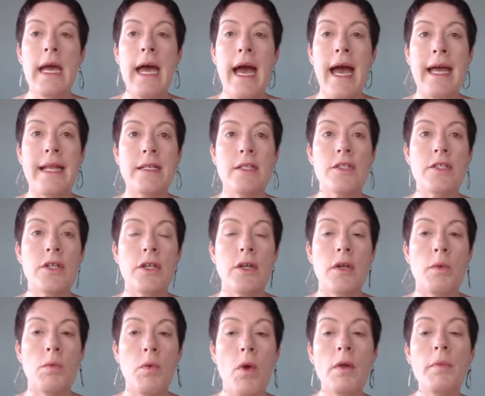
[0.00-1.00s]
and
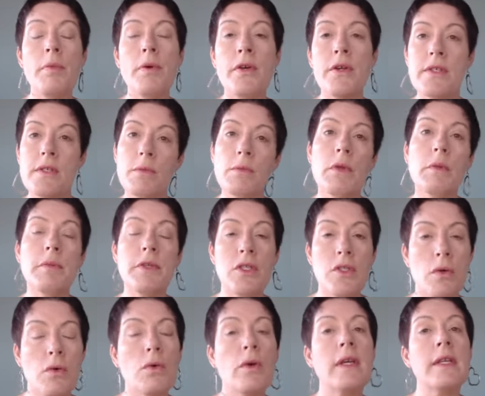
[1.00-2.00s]
one person will be
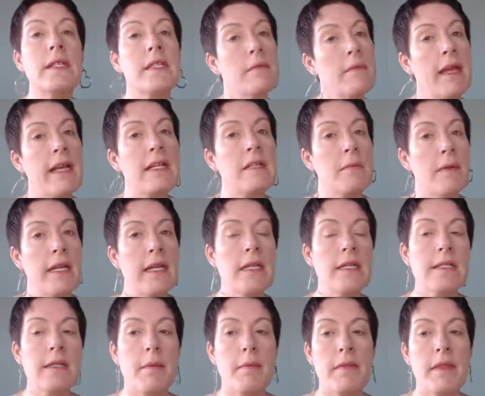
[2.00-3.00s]
talking to me, explaining
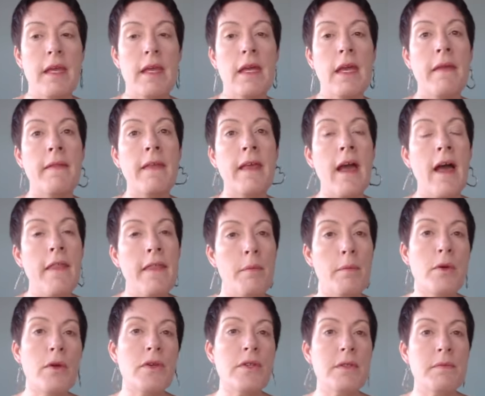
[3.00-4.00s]
something, and the other
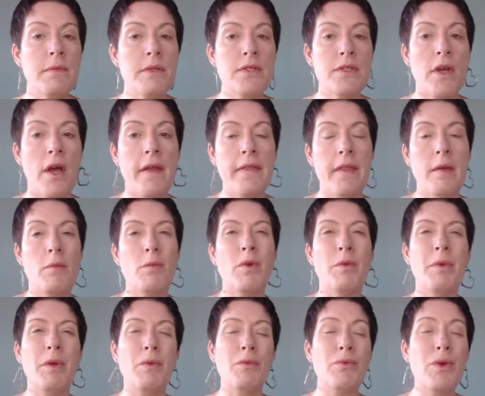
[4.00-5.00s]
person beside them will
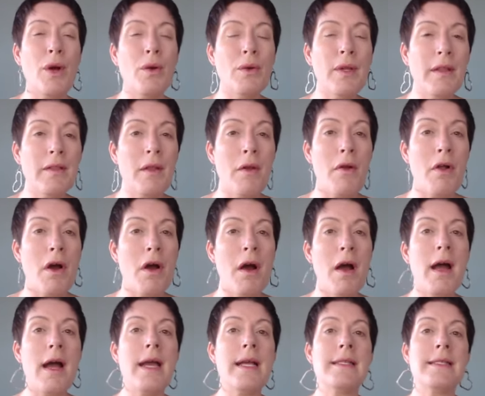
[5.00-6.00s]
be rolling their
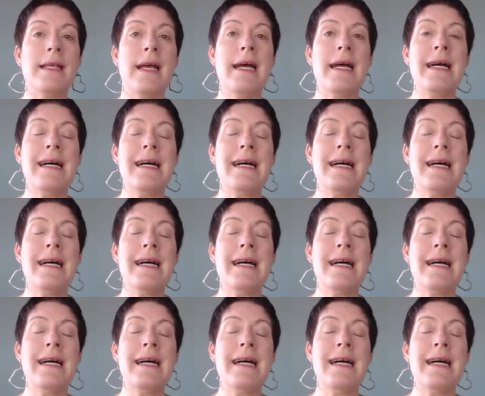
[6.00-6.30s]
eyes,